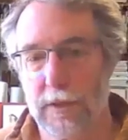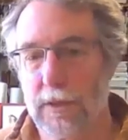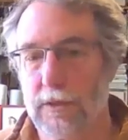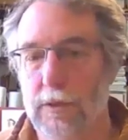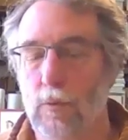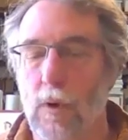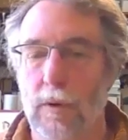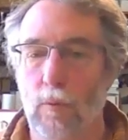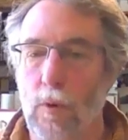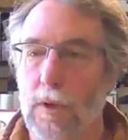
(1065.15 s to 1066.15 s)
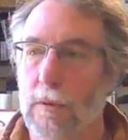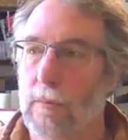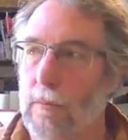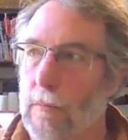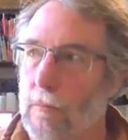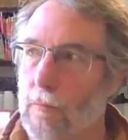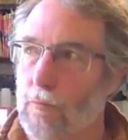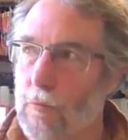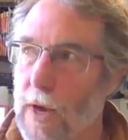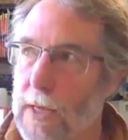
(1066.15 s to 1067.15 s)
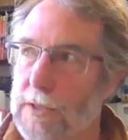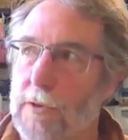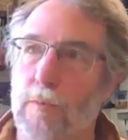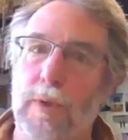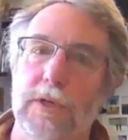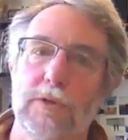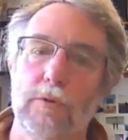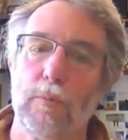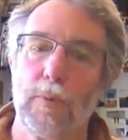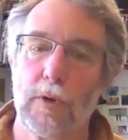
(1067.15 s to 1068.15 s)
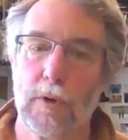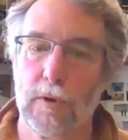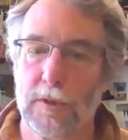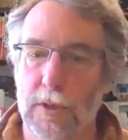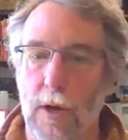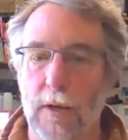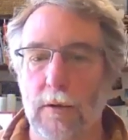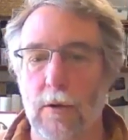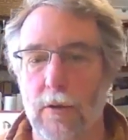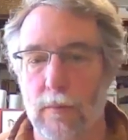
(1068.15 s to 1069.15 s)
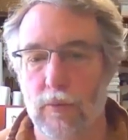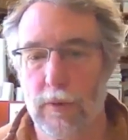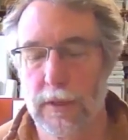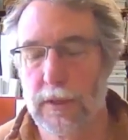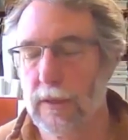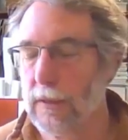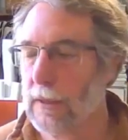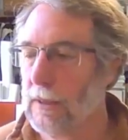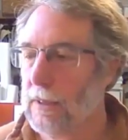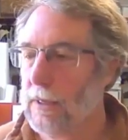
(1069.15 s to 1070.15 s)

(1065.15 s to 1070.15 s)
Because you want one raster pixel per dot on the print.